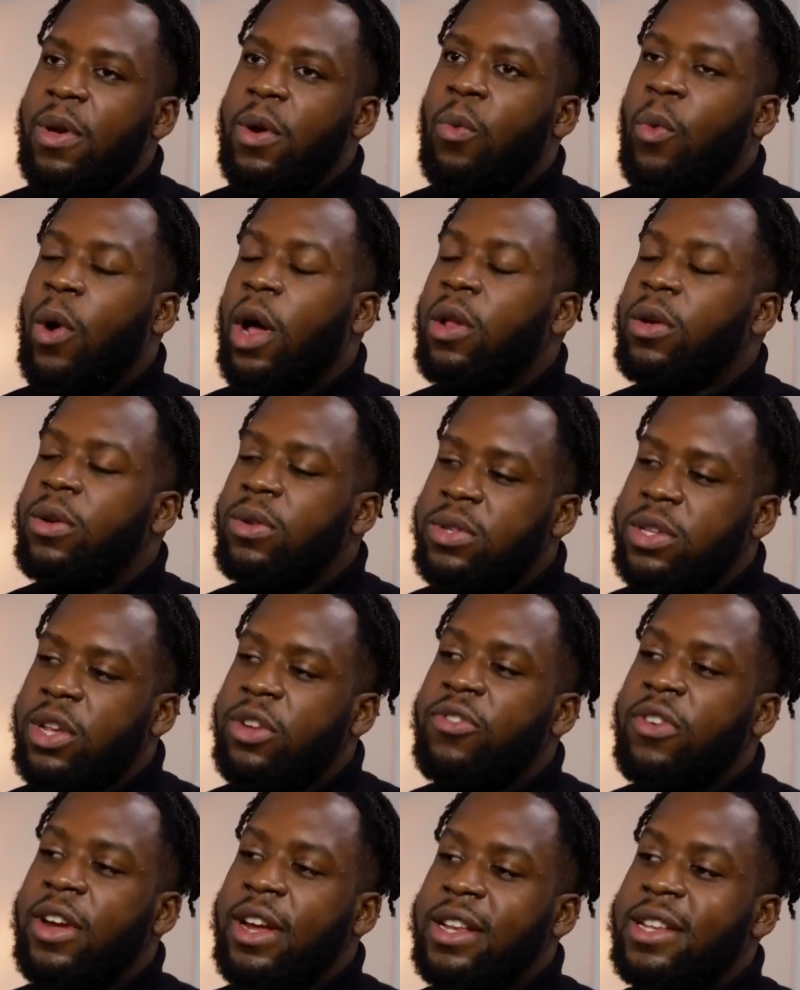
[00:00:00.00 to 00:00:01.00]
while also
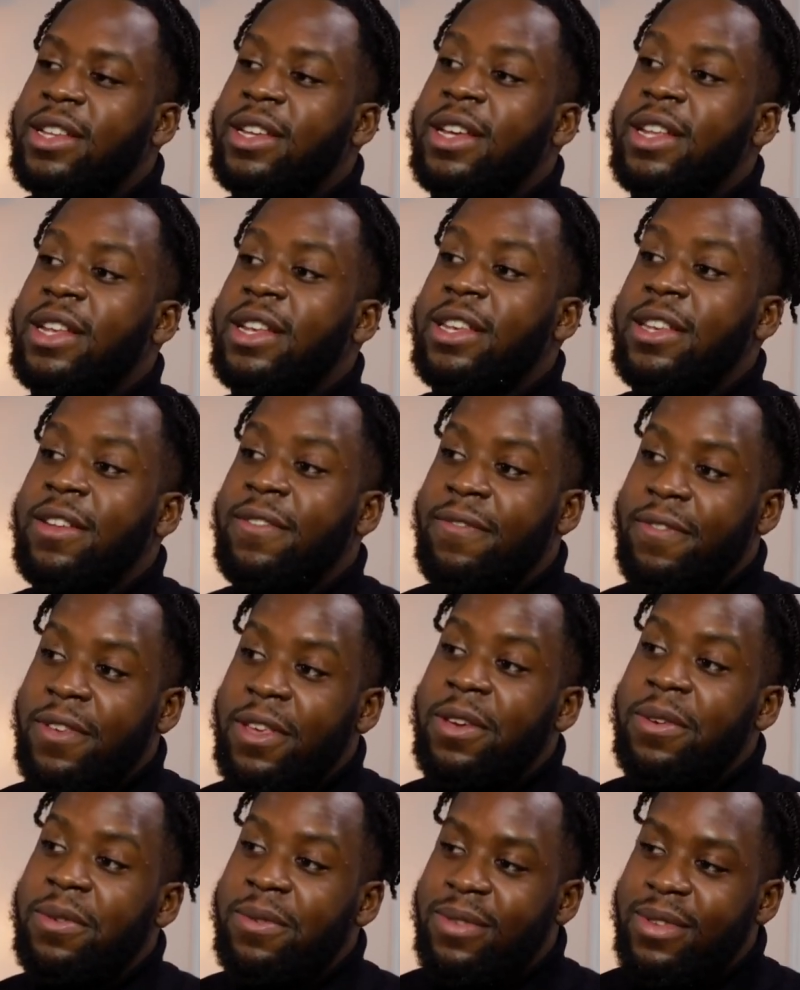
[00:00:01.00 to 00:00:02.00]
trying to
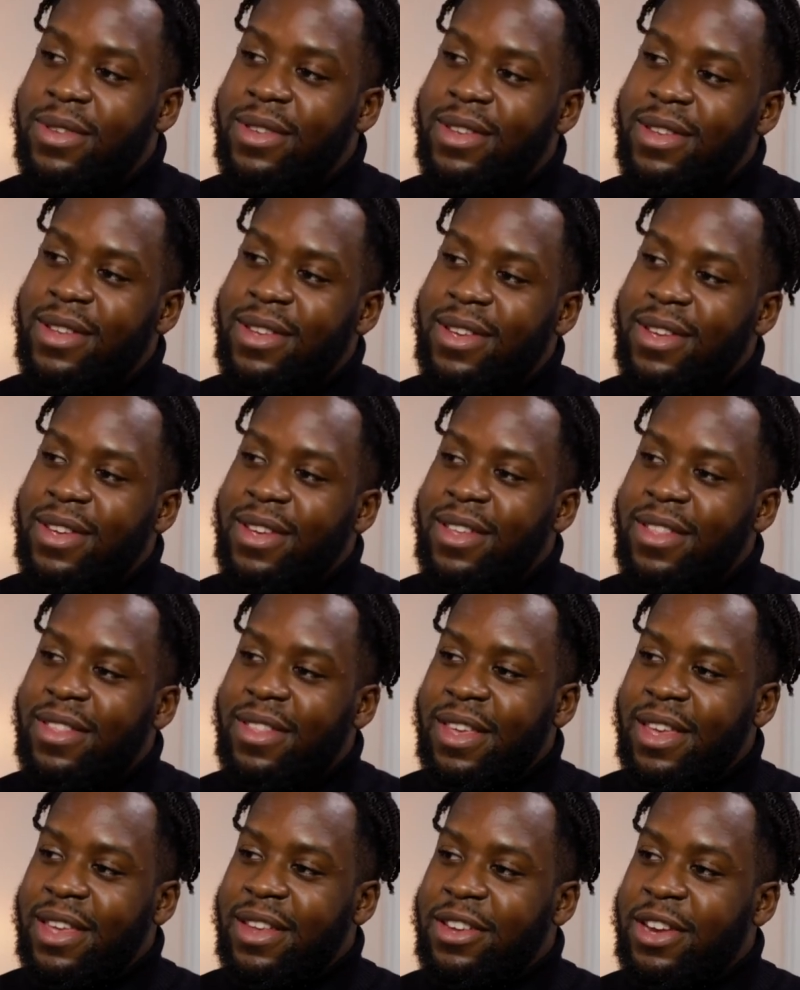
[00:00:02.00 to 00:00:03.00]
diffuse
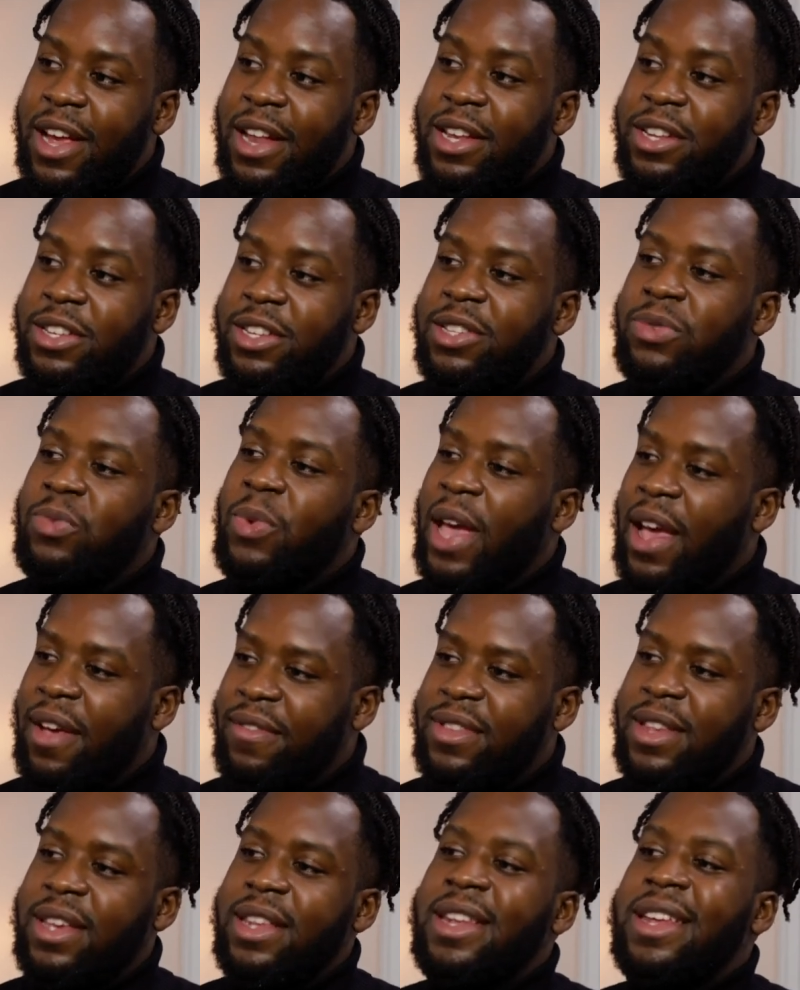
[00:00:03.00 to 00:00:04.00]
the challenges. We
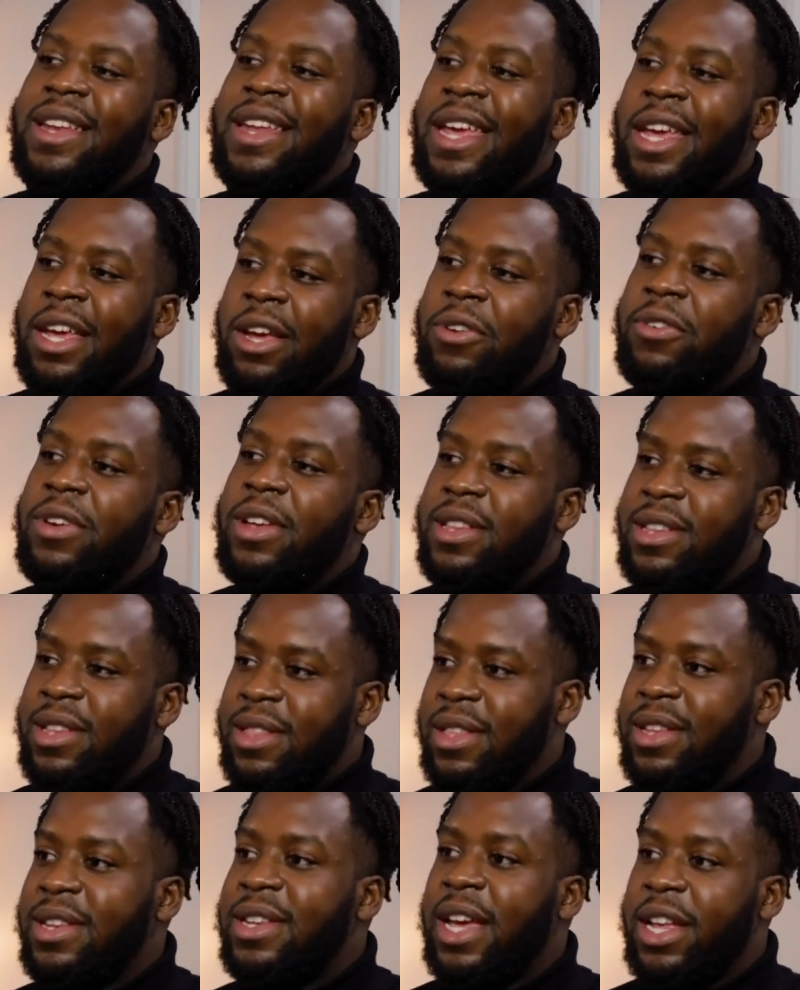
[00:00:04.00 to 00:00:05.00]
have seen an increase
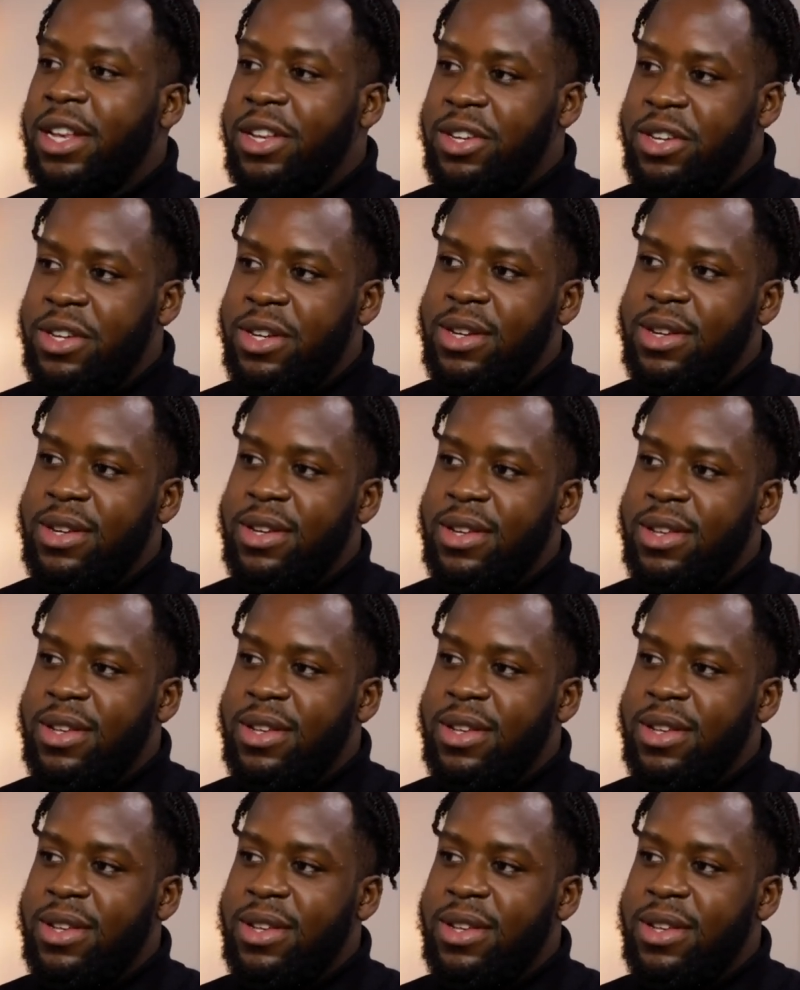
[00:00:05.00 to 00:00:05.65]
in the tension.